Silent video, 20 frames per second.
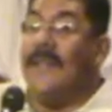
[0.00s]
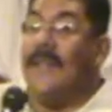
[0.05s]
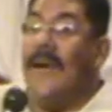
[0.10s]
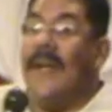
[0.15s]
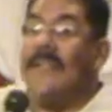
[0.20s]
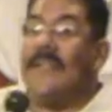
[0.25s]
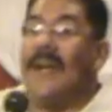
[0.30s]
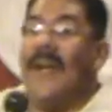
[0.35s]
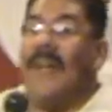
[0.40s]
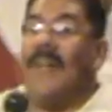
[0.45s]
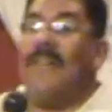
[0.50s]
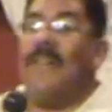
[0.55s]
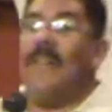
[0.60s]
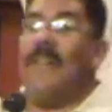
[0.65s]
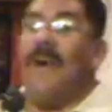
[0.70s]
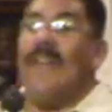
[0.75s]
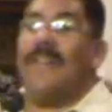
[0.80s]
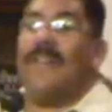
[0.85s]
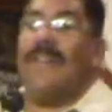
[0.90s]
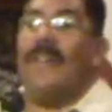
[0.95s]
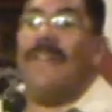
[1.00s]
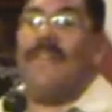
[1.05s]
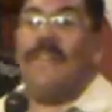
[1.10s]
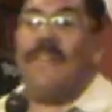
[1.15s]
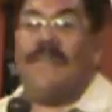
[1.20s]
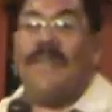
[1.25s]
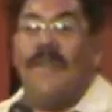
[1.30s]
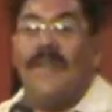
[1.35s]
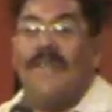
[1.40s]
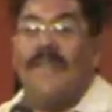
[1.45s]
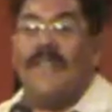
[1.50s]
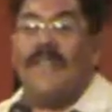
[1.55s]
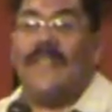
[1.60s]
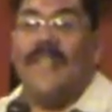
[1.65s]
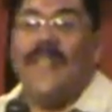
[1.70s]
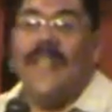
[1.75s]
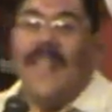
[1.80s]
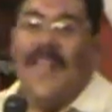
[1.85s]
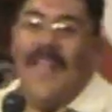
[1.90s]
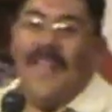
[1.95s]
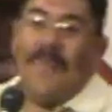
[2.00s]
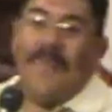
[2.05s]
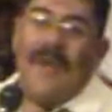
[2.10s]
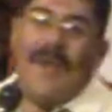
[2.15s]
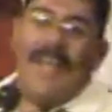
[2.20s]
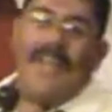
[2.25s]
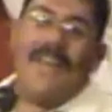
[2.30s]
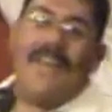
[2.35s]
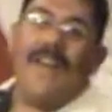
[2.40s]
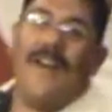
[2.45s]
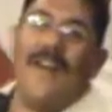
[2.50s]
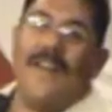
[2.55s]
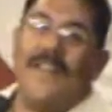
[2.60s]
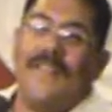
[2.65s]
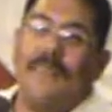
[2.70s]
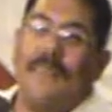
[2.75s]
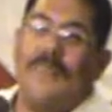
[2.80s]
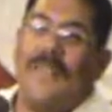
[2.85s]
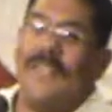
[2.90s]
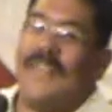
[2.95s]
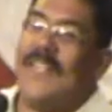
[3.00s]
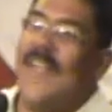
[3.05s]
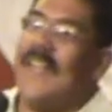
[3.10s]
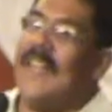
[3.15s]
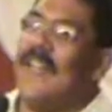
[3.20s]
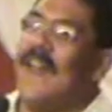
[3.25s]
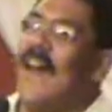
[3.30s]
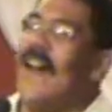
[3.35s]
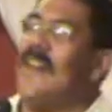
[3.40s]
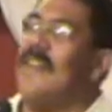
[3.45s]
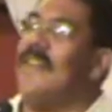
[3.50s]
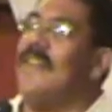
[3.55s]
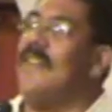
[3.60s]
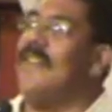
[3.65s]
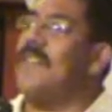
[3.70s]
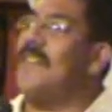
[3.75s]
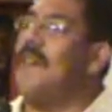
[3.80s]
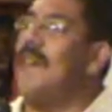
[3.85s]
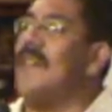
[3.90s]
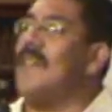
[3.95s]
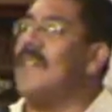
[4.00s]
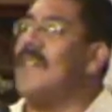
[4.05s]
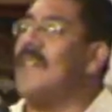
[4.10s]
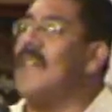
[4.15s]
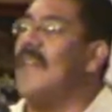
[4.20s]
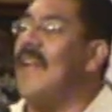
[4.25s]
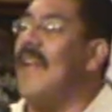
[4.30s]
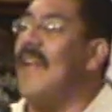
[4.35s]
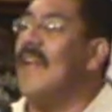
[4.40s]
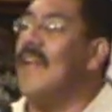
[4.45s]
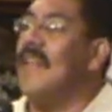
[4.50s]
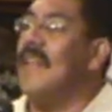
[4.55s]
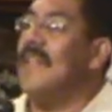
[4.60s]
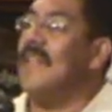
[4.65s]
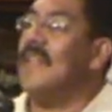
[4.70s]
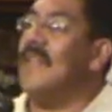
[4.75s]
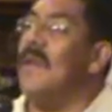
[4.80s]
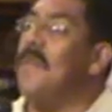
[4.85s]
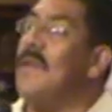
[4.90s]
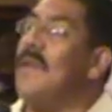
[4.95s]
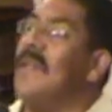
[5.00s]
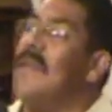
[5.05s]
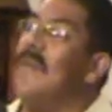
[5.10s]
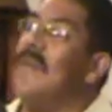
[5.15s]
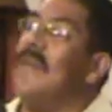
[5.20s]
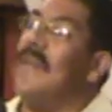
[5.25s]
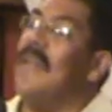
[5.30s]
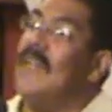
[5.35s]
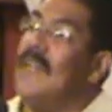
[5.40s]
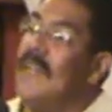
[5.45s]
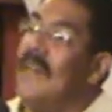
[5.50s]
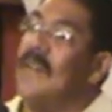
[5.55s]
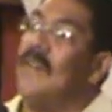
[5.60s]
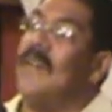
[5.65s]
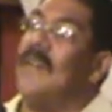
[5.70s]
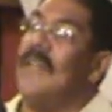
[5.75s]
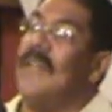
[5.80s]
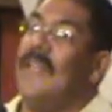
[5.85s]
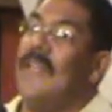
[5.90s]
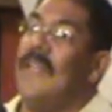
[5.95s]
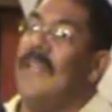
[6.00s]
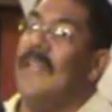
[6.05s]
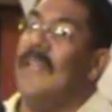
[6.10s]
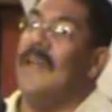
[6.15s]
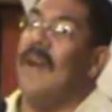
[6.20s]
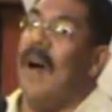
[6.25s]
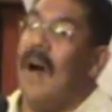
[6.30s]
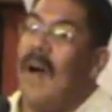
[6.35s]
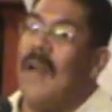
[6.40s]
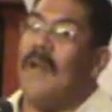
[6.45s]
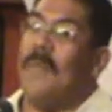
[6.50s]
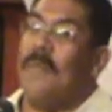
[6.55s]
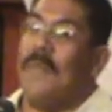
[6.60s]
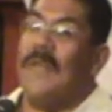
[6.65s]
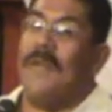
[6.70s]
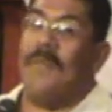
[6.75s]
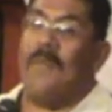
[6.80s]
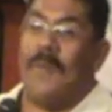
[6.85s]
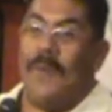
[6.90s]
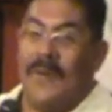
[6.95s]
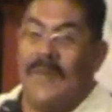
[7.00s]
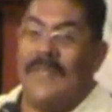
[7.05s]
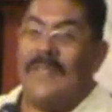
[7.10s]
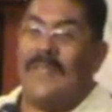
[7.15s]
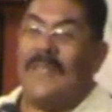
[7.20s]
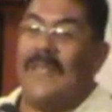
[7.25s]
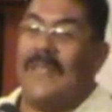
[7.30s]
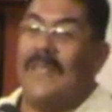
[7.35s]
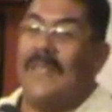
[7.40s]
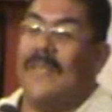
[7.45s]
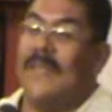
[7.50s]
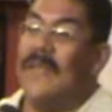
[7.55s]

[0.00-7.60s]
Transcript: I try and remind you every service, hey man, you ought to you thank God you're in church tonight. Some of you literally ought to be in prison.